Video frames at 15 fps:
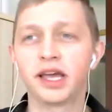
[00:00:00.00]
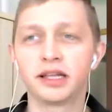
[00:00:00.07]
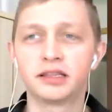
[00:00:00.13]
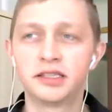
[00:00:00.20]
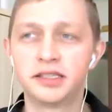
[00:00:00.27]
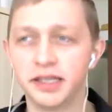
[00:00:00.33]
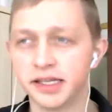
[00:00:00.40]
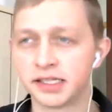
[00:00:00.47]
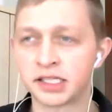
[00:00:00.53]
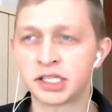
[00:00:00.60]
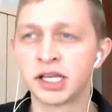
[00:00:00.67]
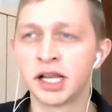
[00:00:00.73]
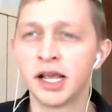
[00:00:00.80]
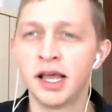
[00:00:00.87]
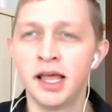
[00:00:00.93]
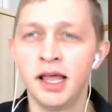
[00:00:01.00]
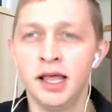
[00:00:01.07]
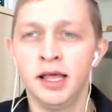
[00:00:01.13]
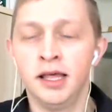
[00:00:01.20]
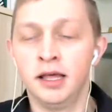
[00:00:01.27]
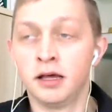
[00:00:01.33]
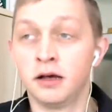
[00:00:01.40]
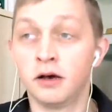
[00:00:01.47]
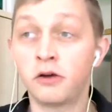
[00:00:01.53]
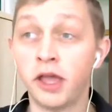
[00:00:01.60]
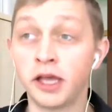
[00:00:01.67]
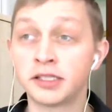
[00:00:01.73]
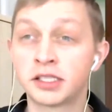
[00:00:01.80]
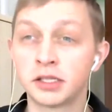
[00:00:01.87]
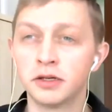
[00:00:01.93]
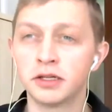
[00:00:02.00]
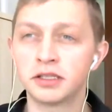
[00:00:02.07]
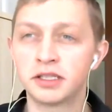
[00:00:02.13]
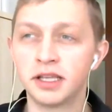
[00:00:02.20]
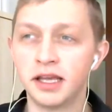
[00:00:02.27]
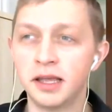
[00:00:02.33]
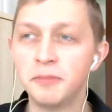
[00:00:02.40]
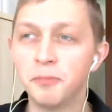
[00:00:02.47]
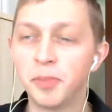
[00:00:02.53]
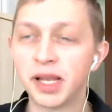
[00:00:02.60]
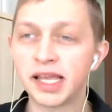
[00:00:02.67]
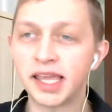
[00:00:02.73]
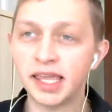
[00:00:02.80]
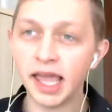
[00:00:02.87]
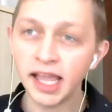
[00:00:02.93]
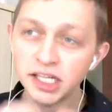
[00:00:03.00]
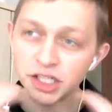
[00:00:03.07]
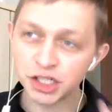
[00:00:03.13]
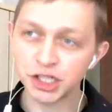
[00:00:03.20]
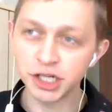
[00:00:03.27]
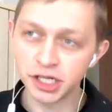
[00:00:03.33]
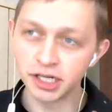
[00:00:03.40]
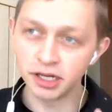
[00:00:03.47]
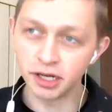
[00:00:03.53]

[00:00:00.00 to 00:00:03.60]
this, okay, so the implication